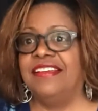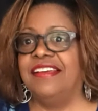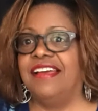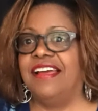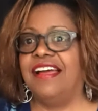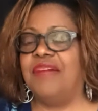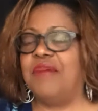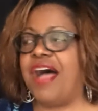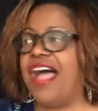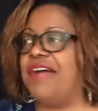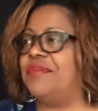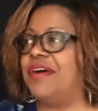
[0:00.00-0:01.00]
Um,
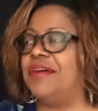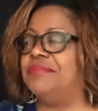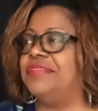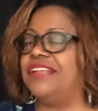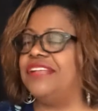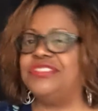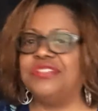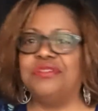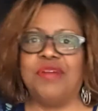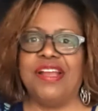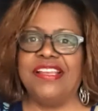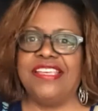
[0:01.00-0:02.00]
I, I'm not sure
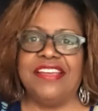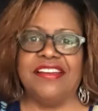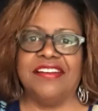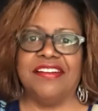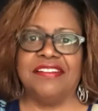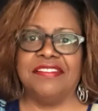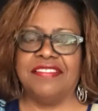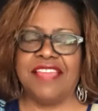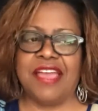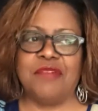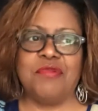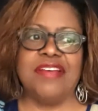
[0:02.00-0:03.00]
what year
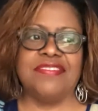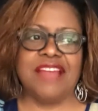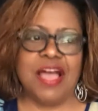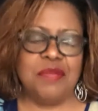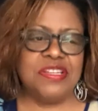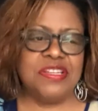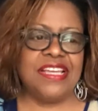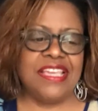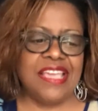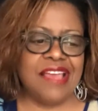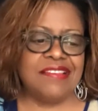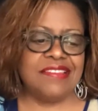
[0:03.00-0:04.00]
that was. I'm going to
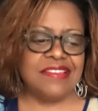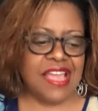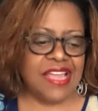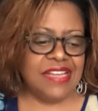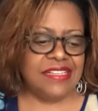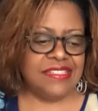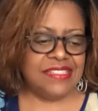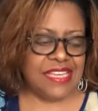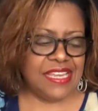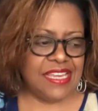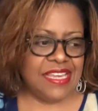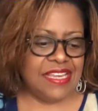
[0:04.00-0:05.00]
guess
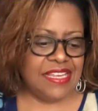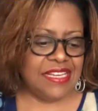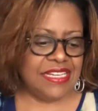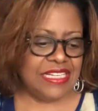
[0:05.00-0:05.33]
nineteen